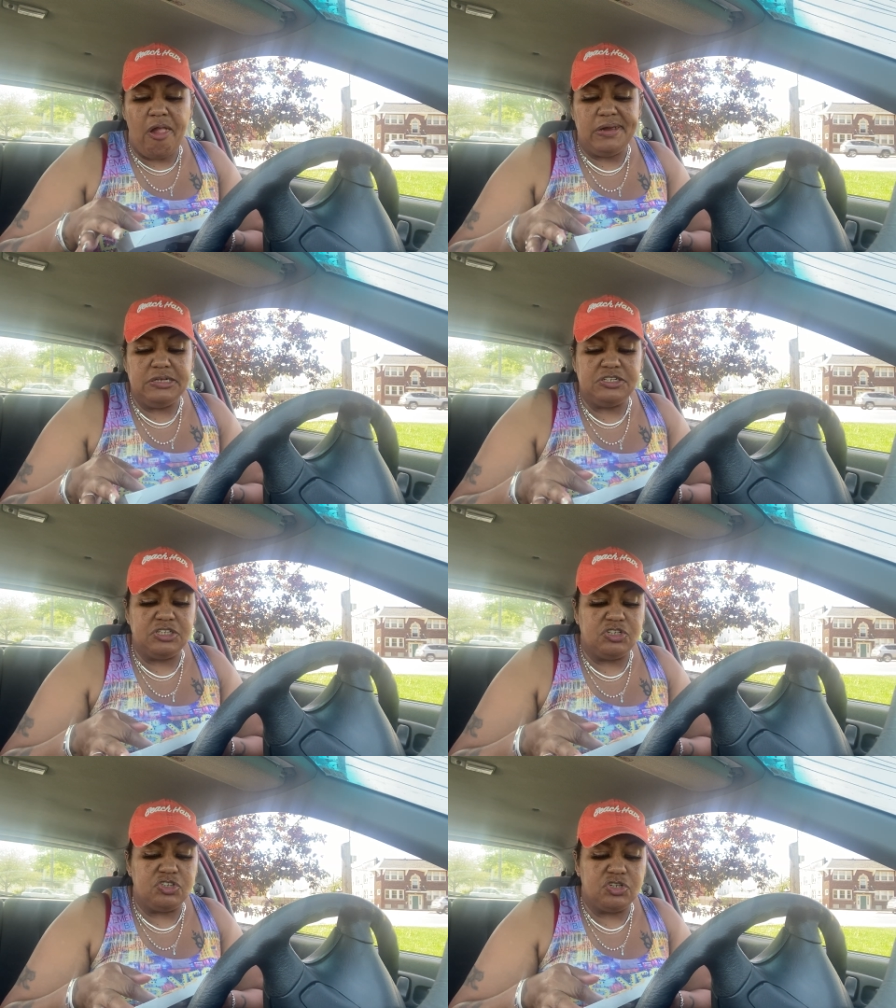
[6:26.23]
This
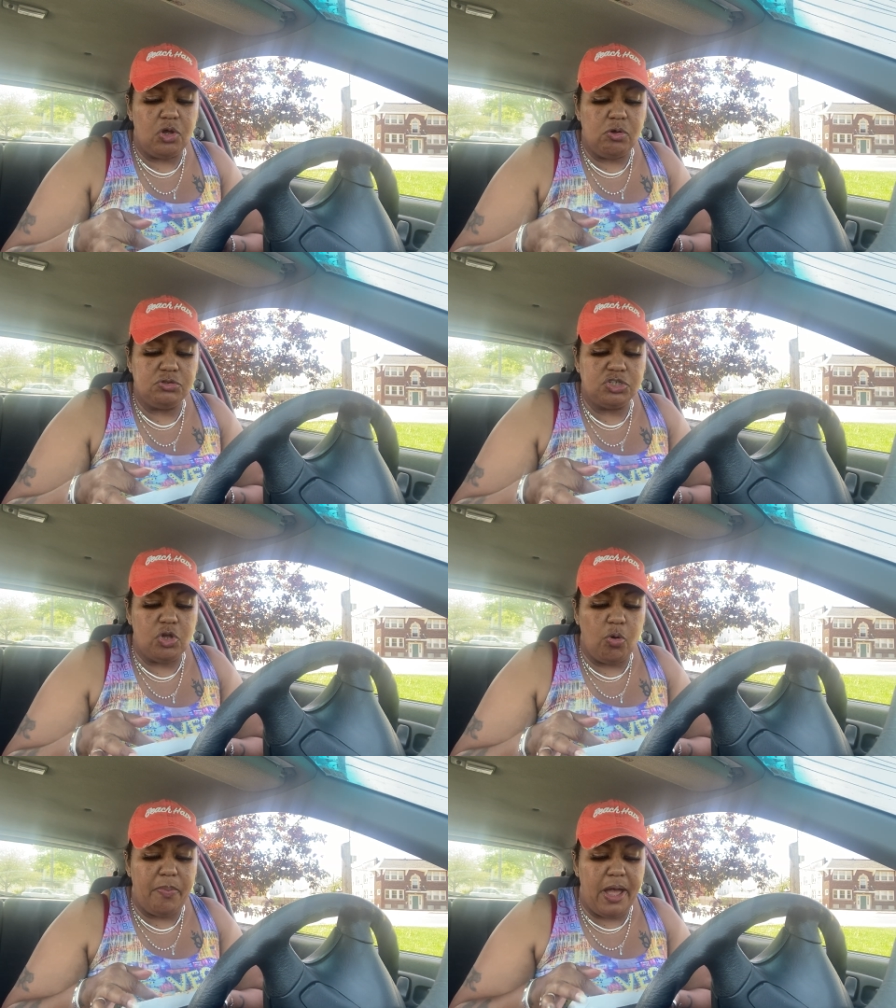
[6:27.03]
is so,
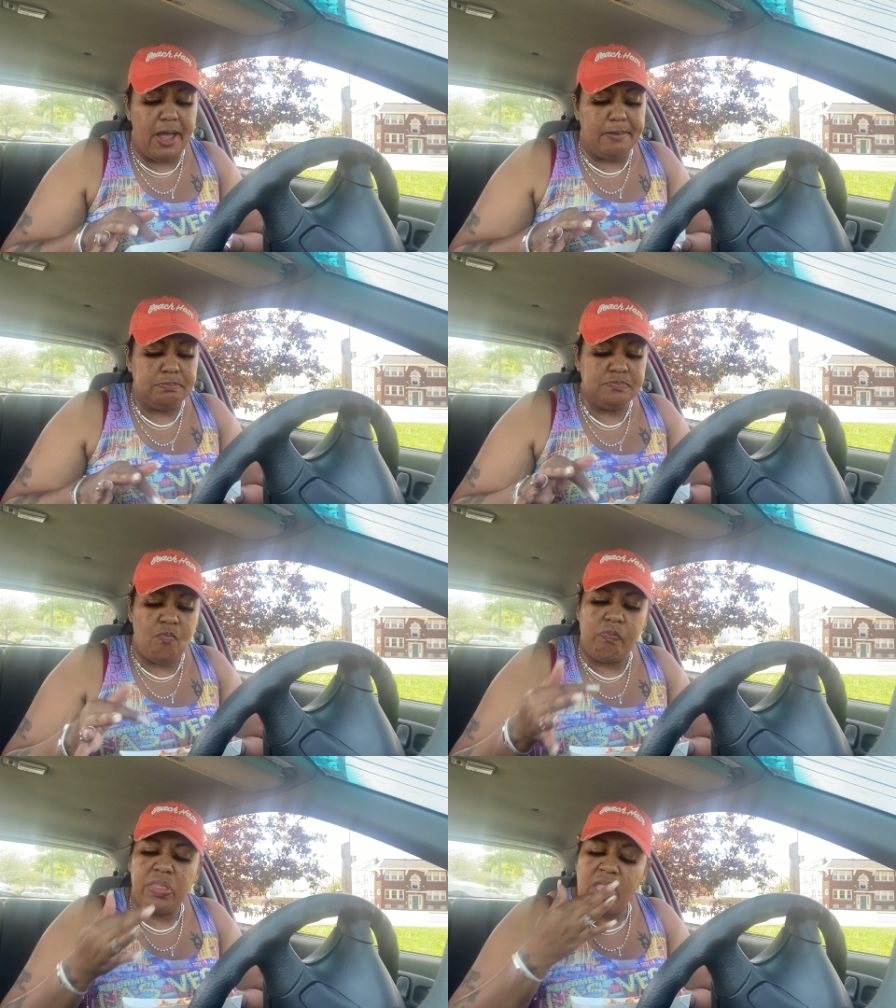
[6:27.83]
so bomb.
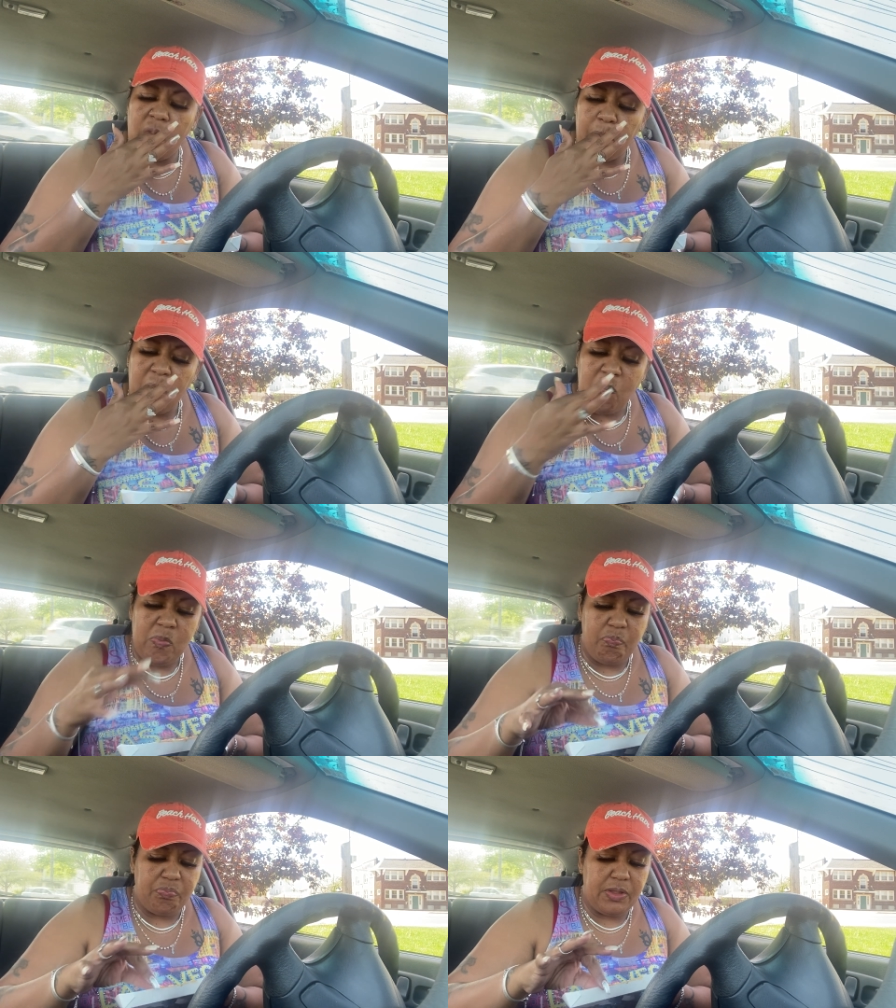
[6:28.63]

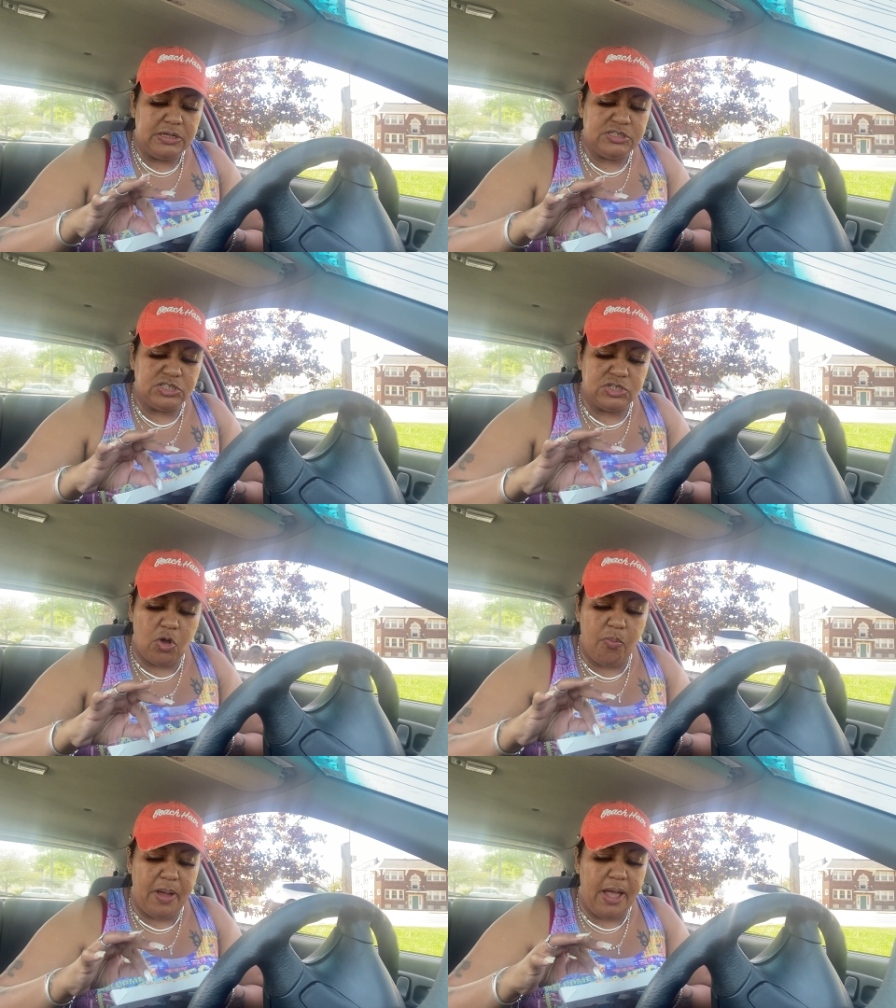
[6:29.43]

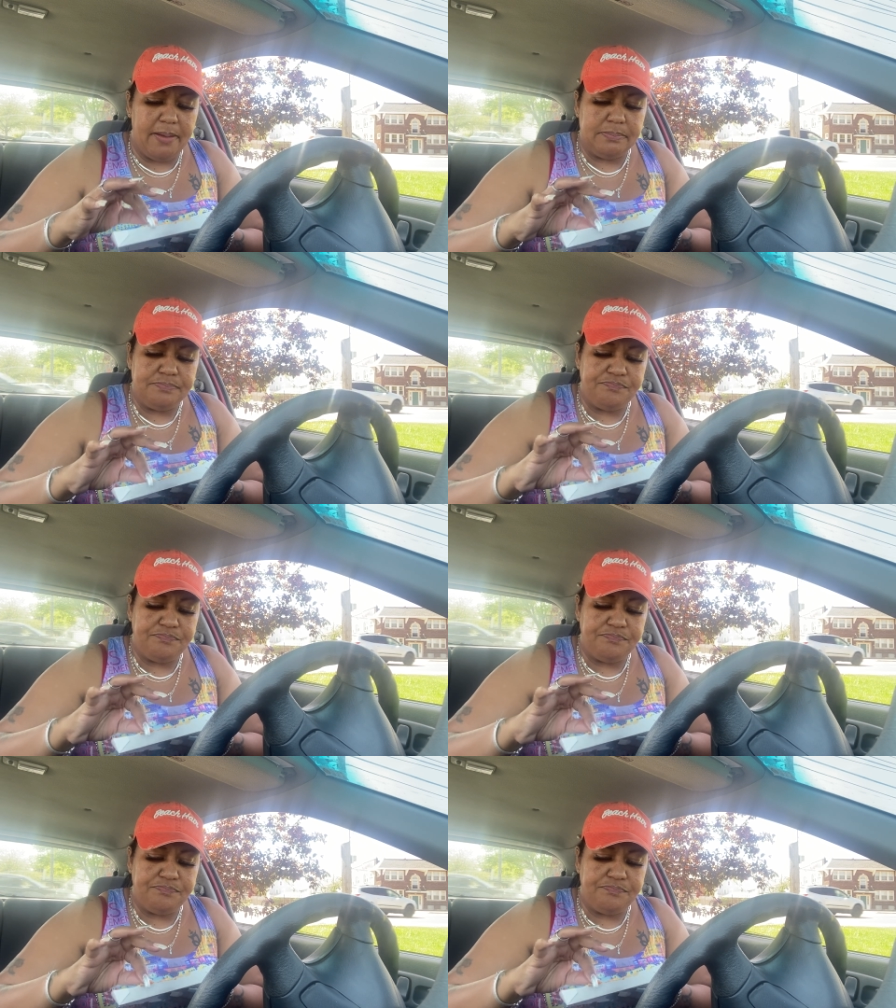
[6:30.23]
So bomb.